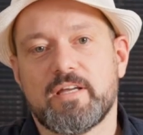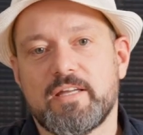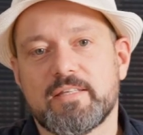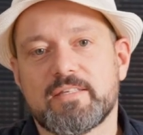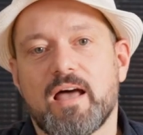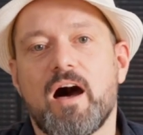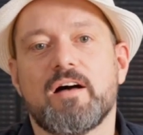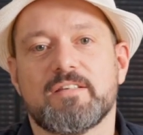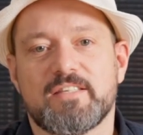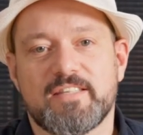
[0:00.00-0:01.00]
kits
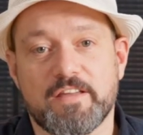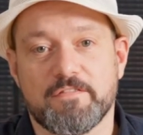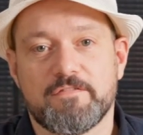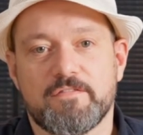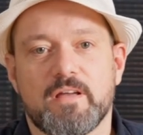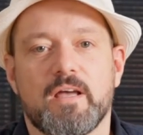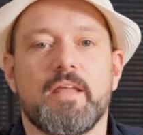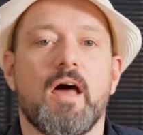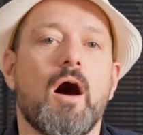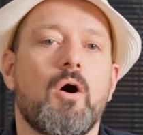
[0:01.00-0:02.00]
are safe
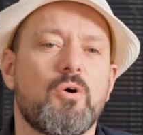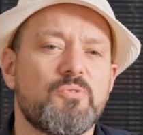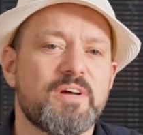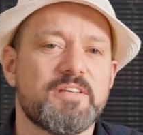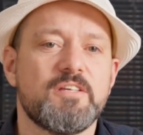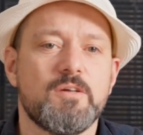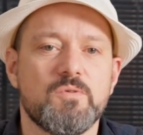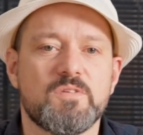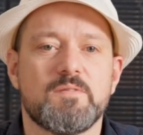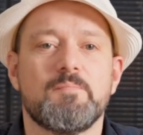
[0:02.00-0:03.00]
and are already
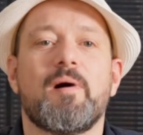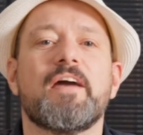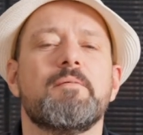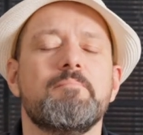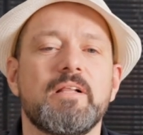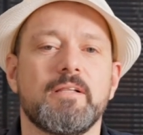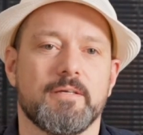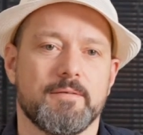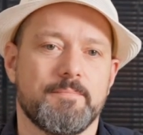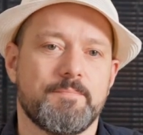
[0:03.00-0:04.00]
used by the
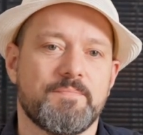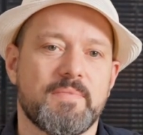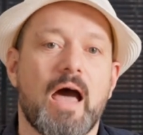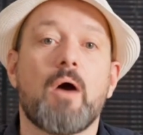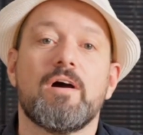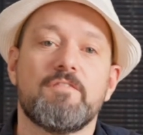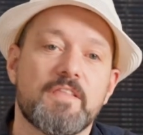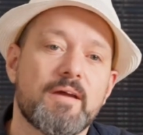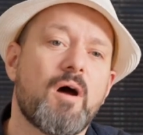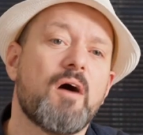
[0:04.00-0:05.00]
million. However,
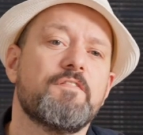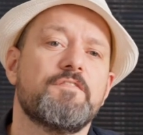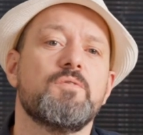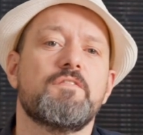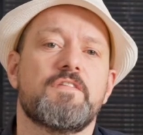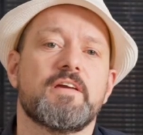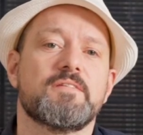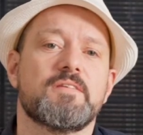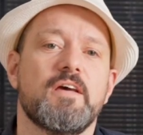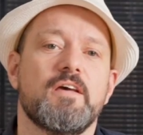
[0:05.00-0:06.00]
there are a few
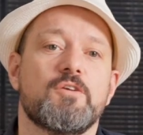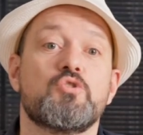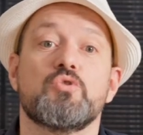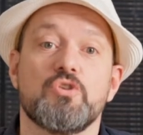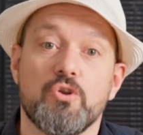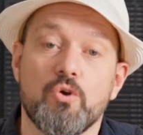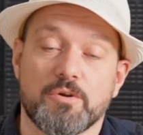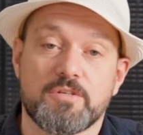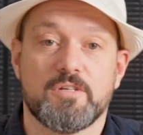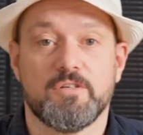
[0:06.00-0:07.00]
things you should
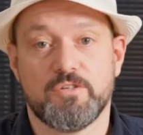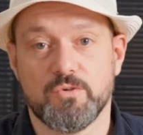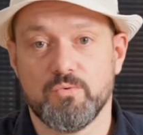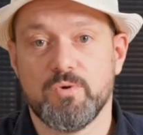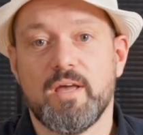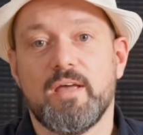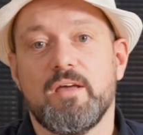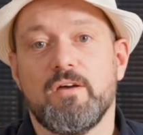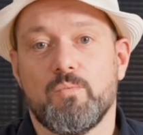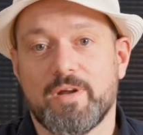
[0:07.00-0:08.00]
not do
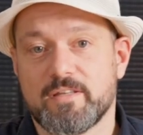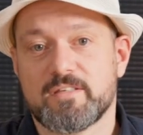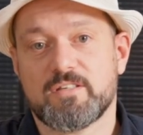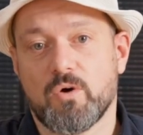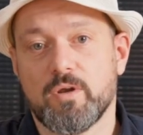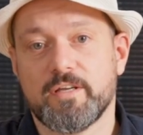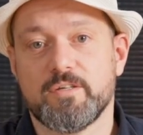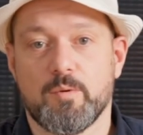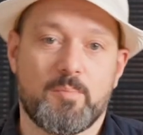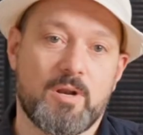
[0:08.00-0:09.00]
when installing
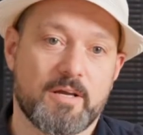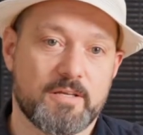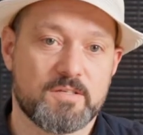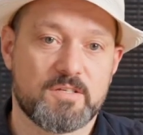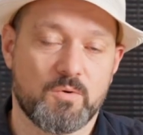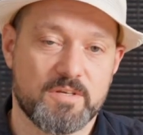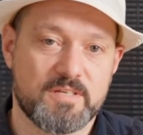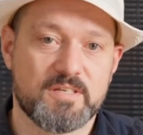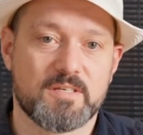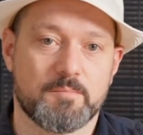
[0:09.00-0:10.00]
your plug-in solar
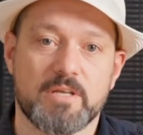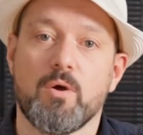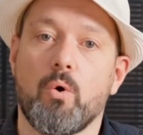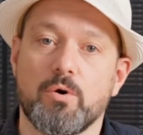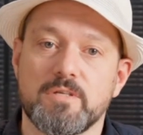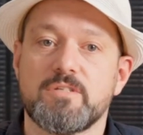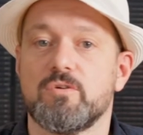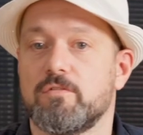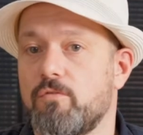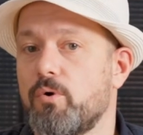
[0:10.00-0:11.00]
system in order to
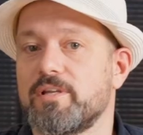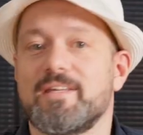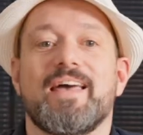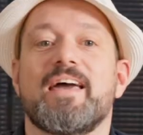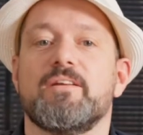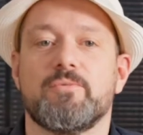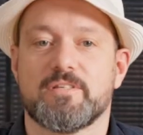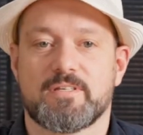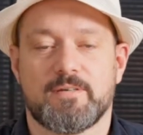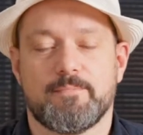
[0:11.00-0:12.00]
avoid any
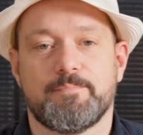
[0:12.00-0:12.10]
risk.